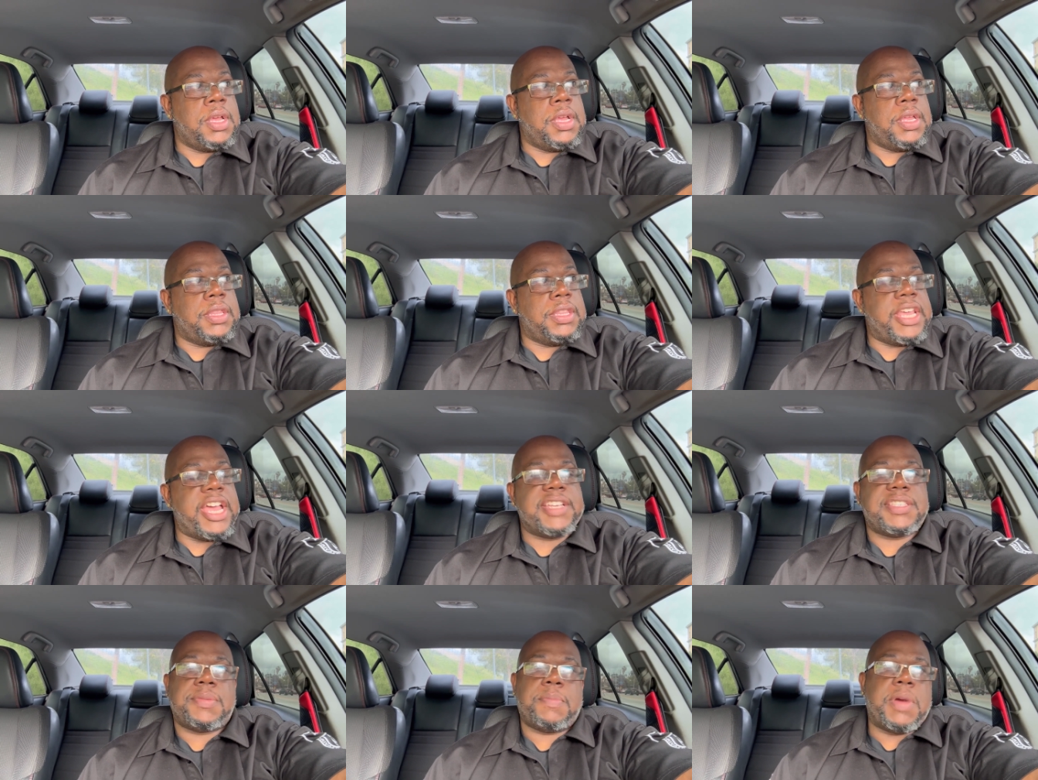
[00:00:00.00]

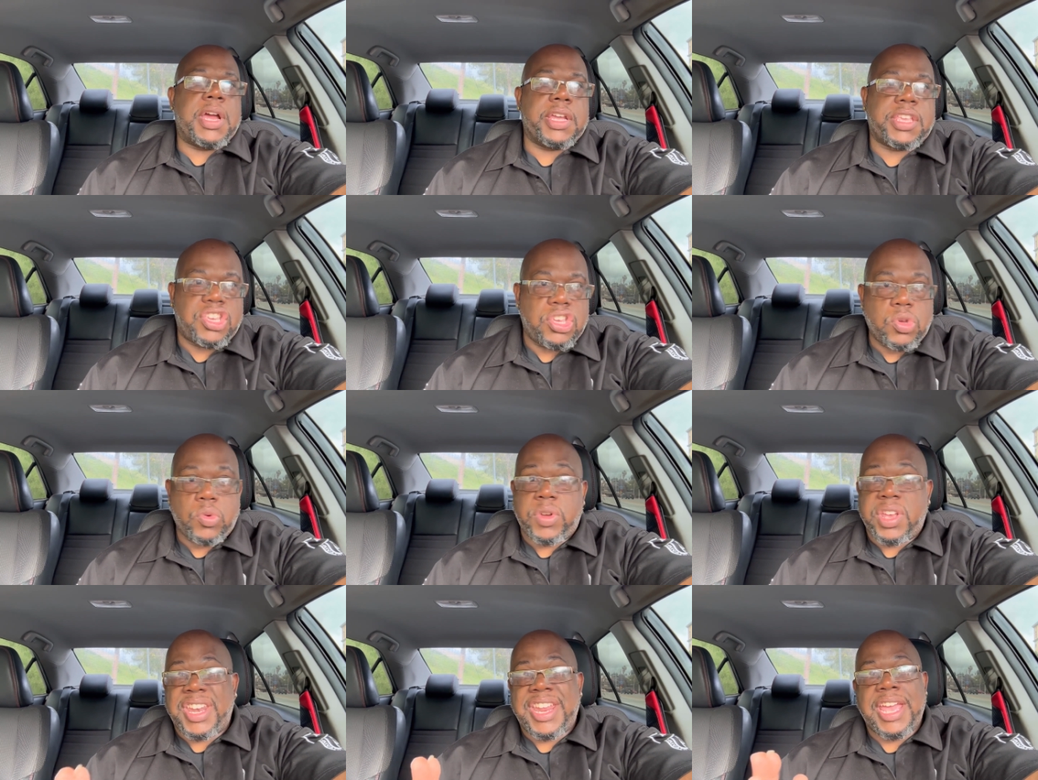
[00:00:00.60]
that's my
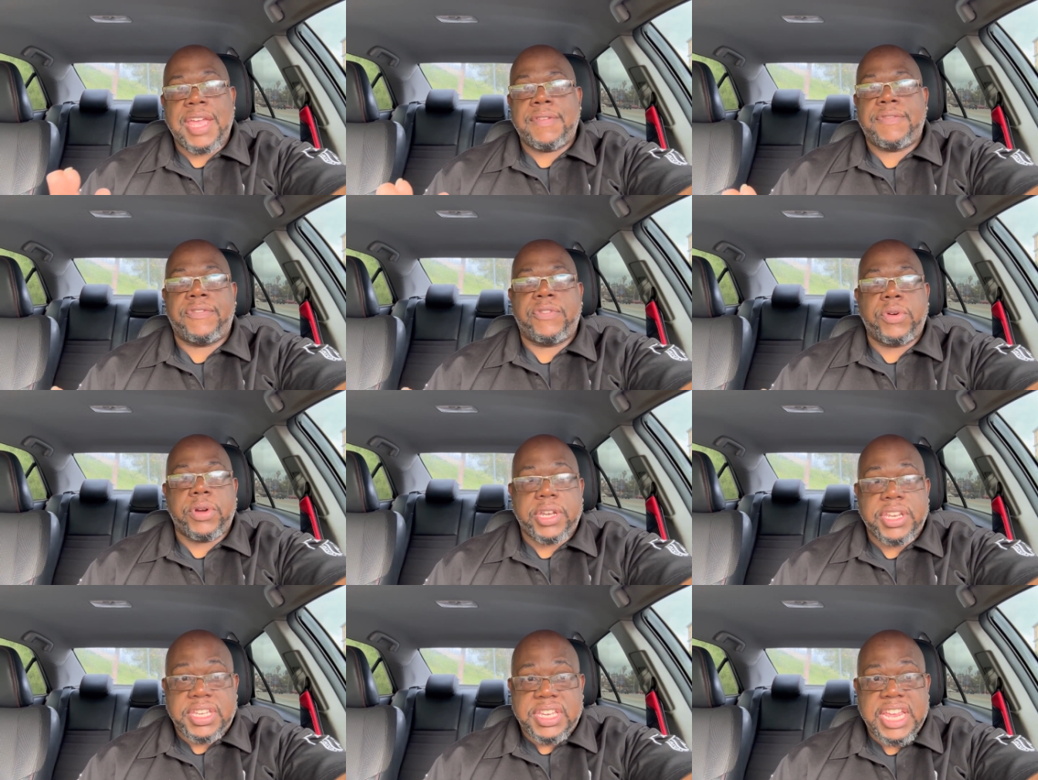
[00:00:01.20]
Q&A
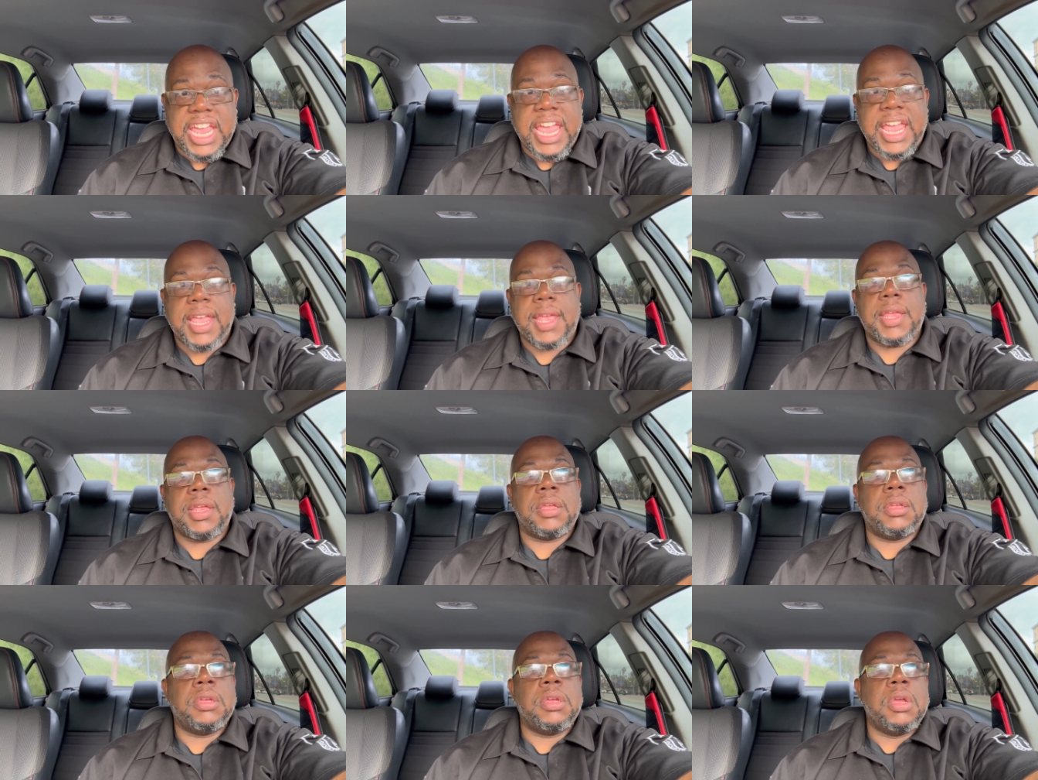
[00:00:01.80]
for
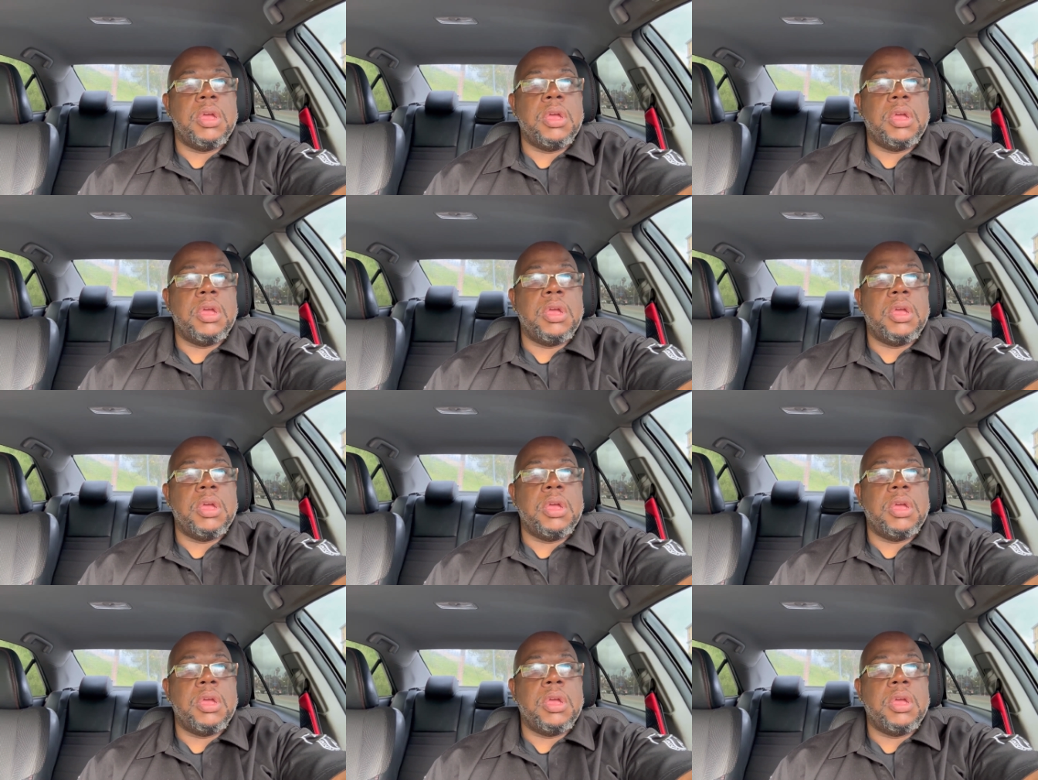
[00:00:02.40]
today